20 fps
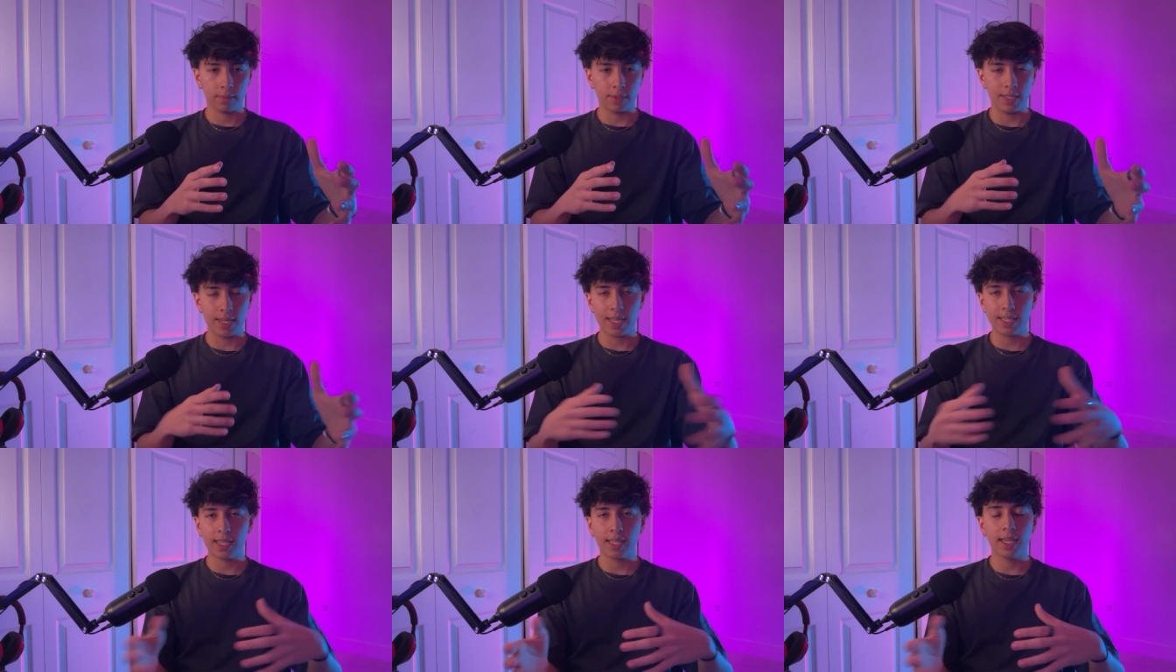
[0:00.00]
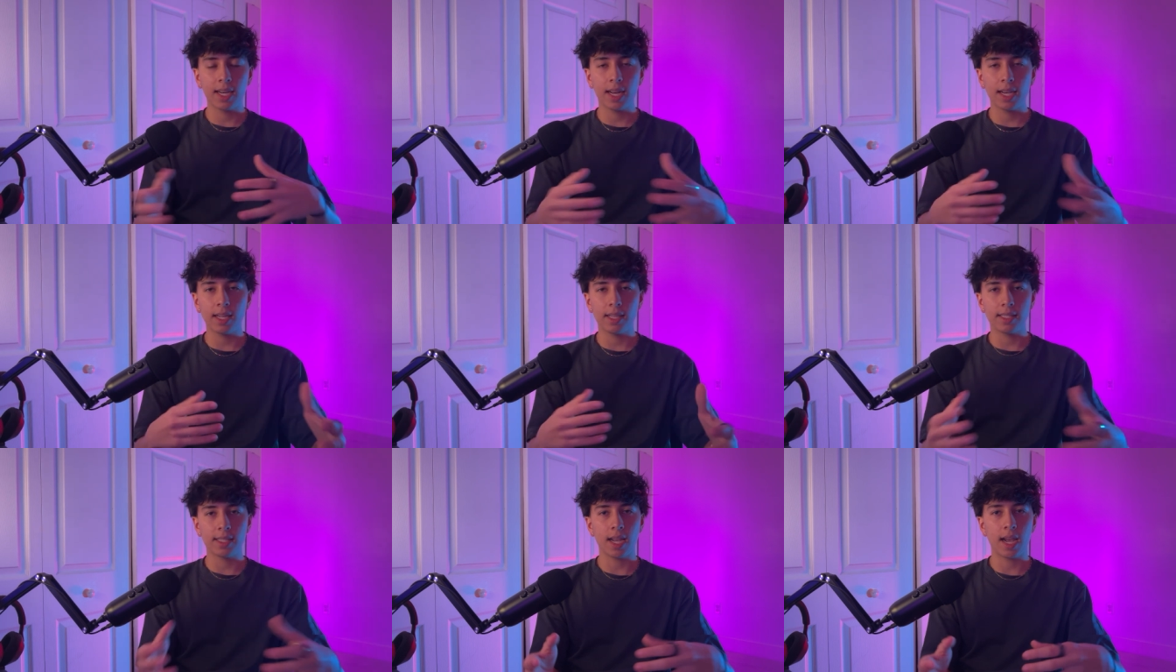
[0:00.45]

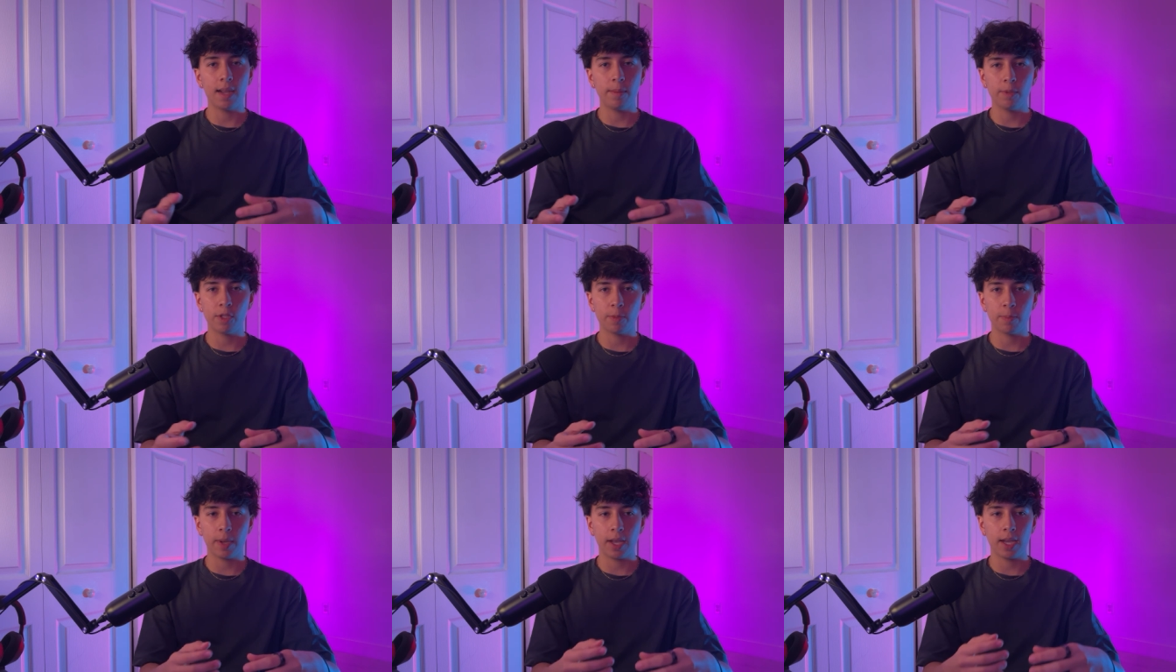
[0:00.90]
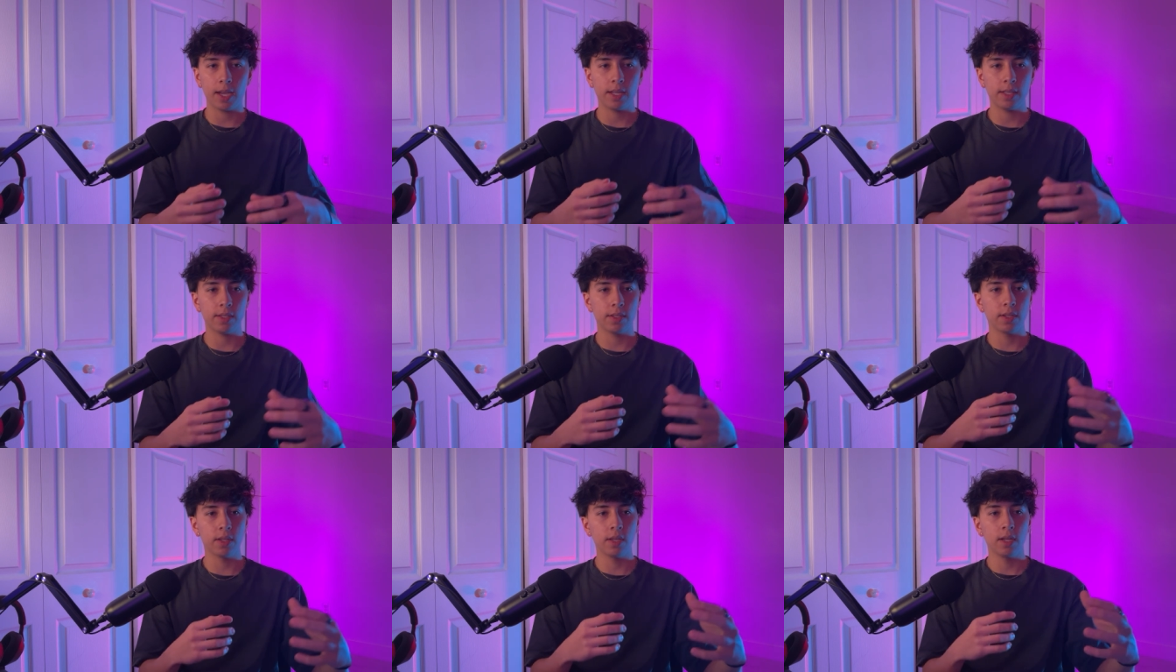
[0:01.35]
designated time
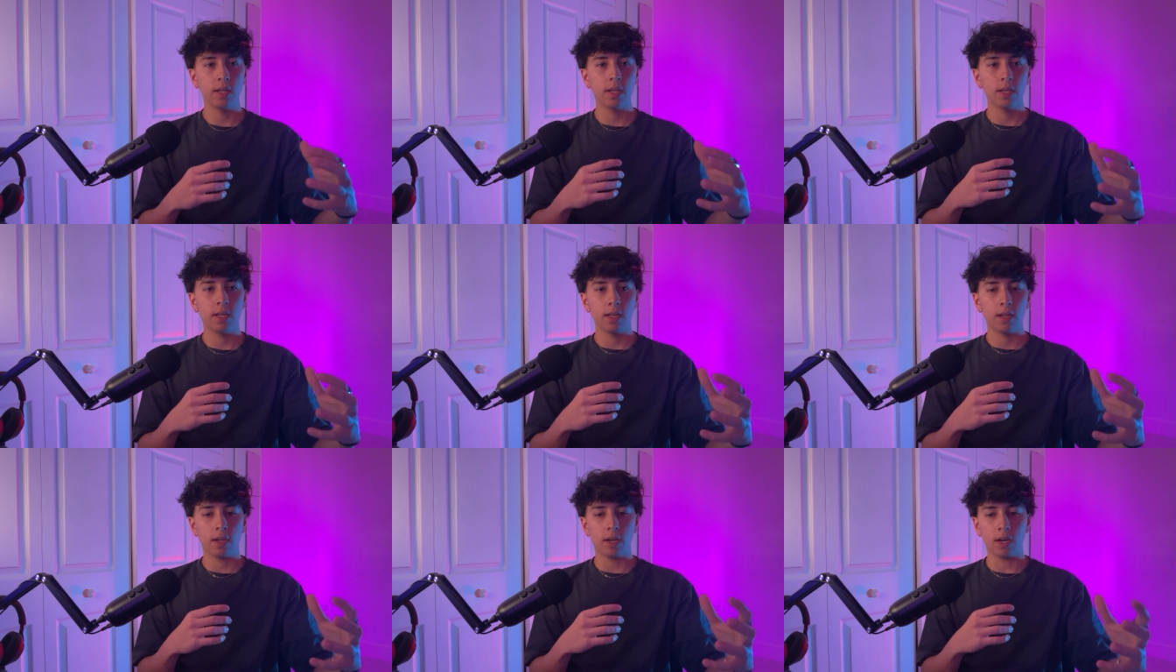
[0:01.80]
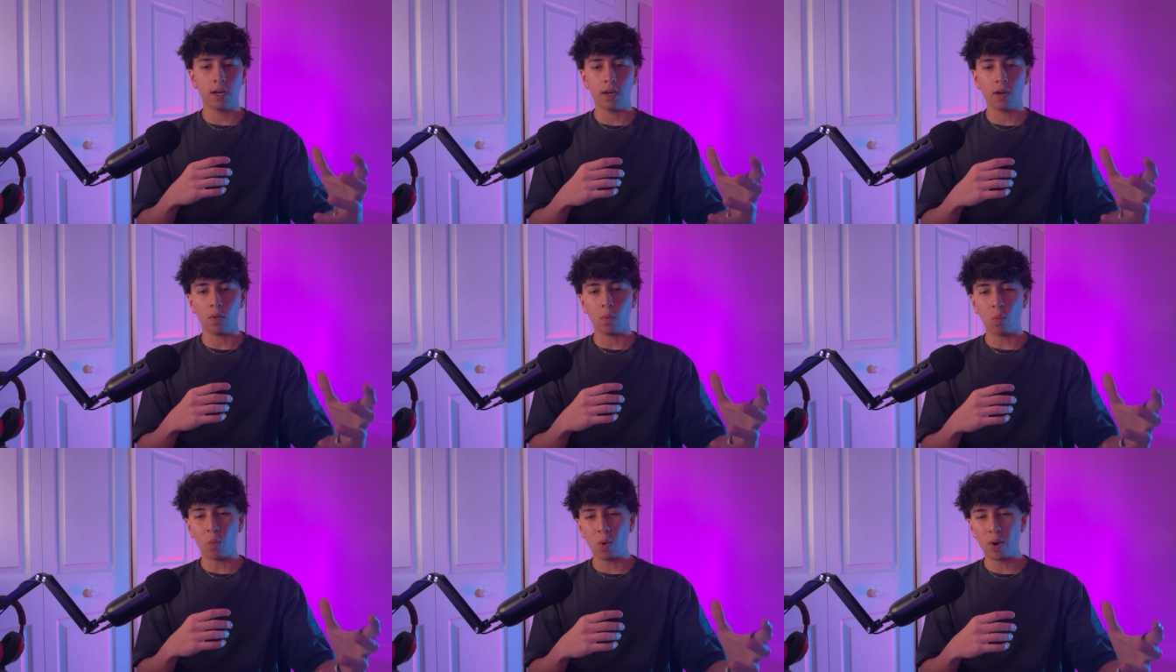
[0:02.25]
spans,
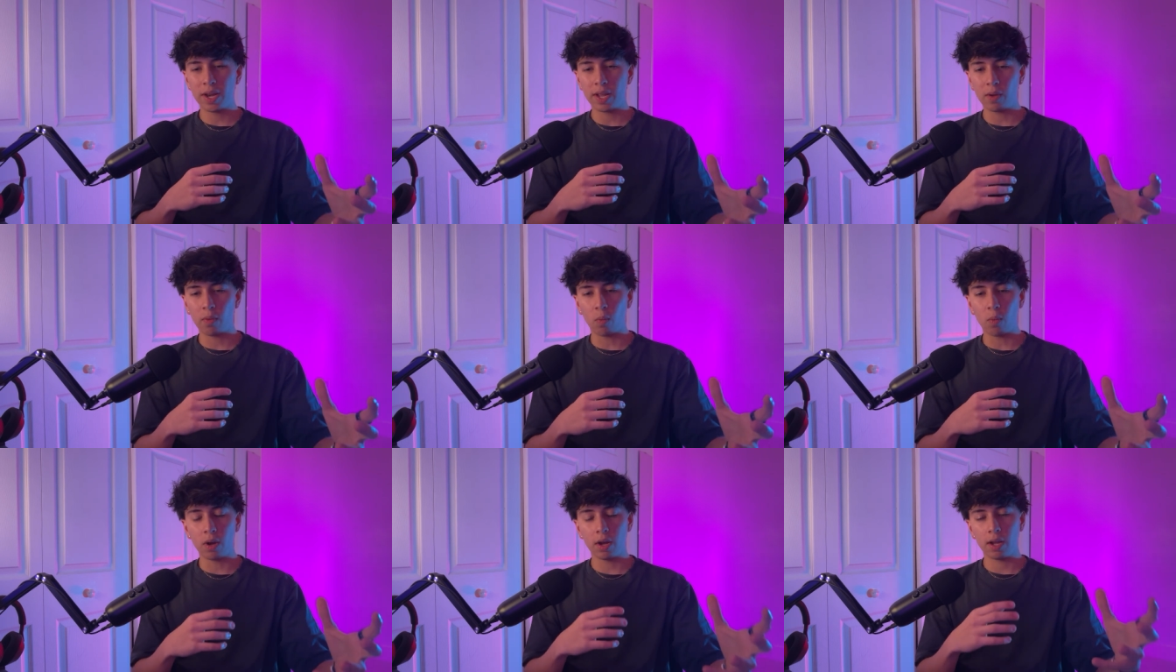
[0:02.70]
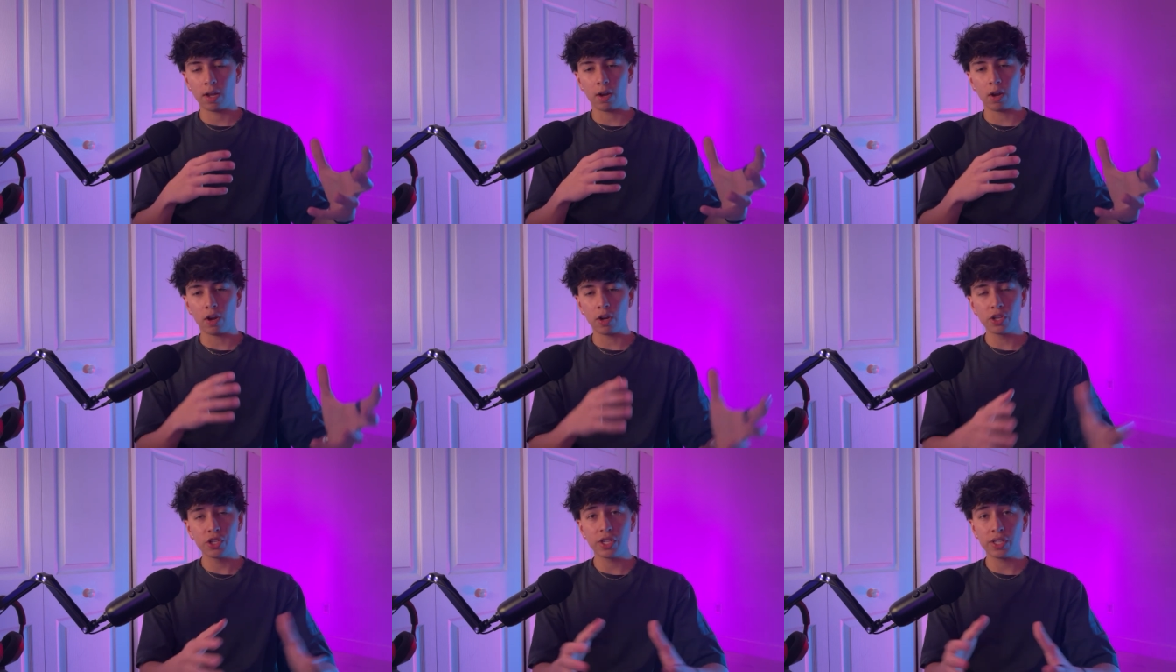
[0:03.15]
what
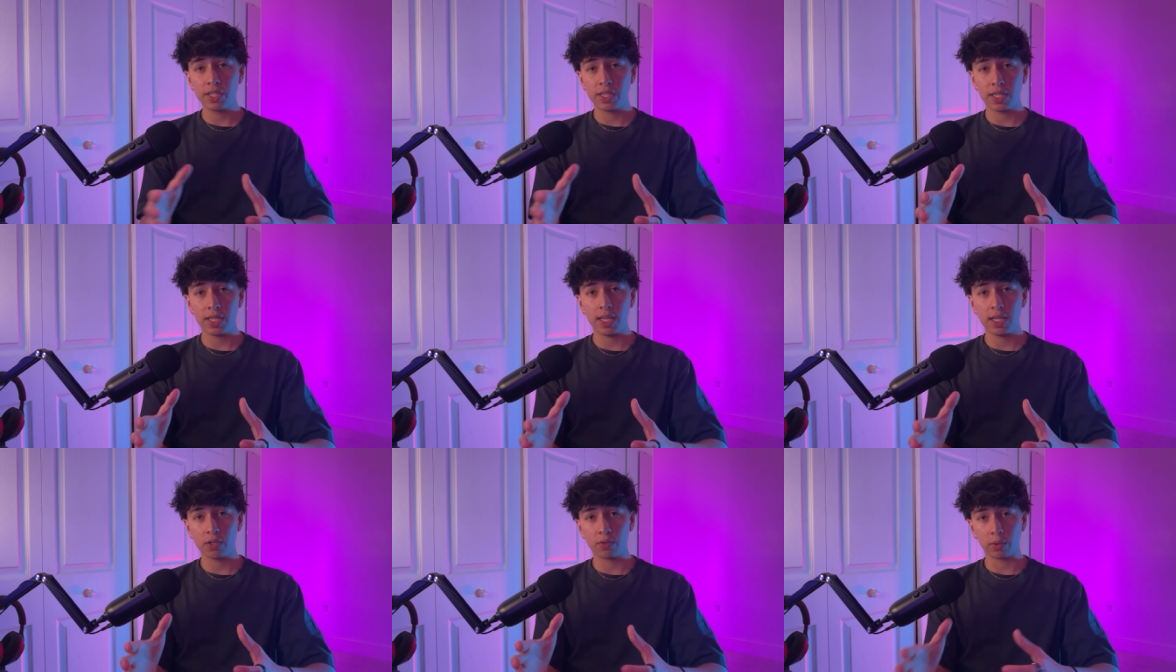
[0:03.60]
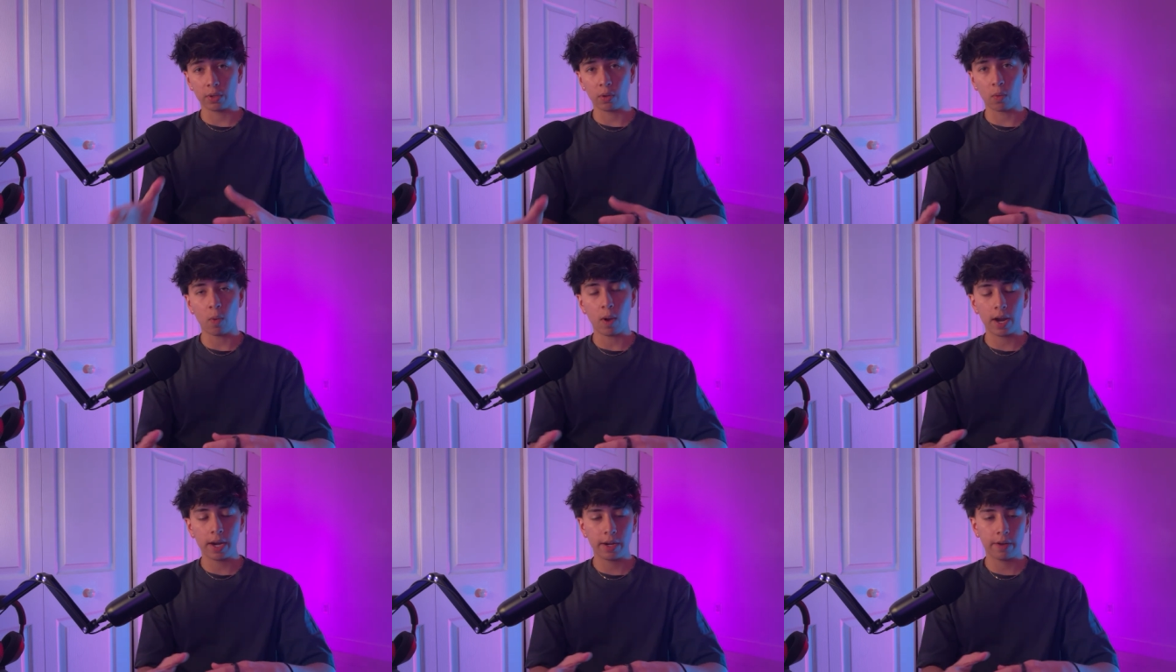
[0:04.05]
urgency is
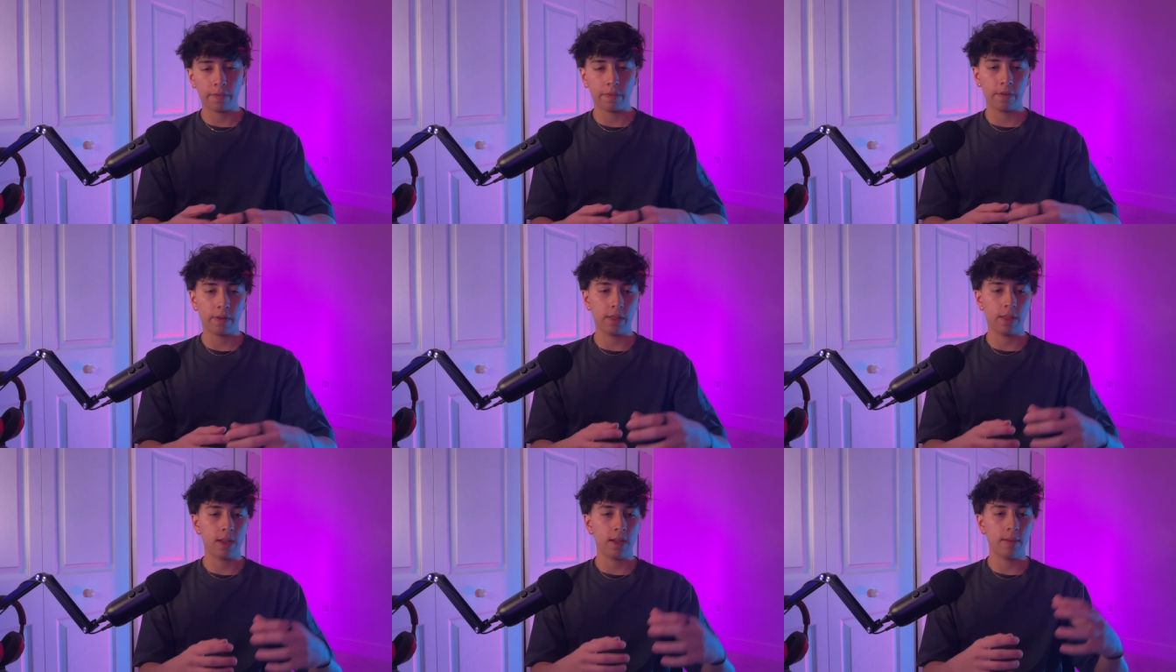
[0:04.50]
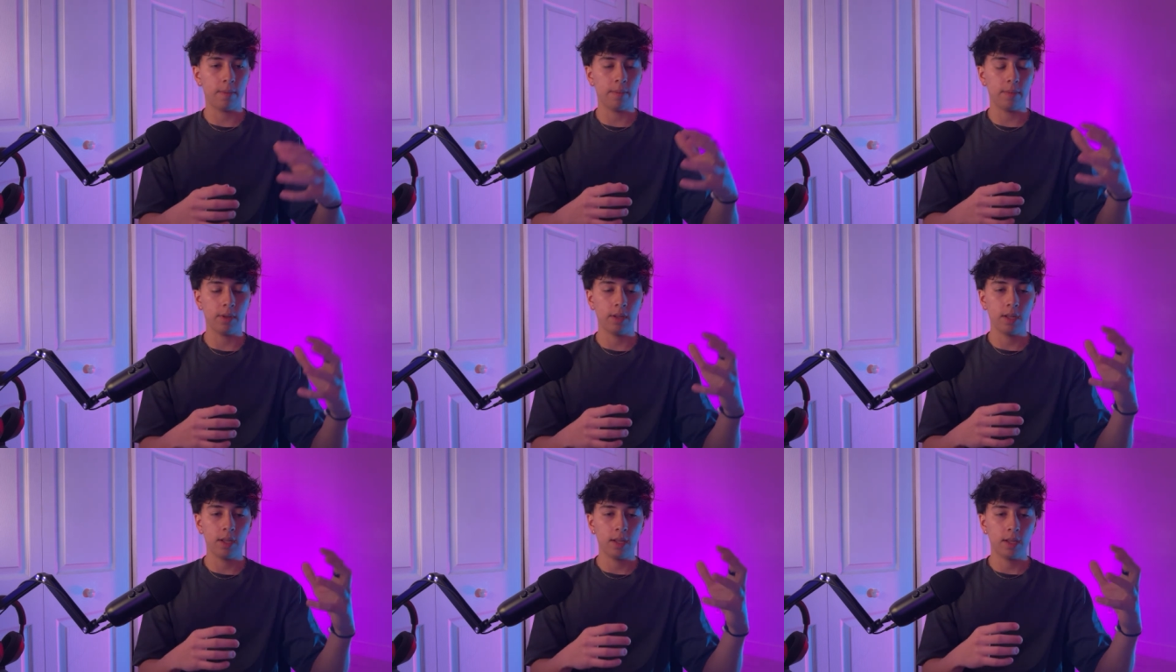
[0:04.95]
required for them,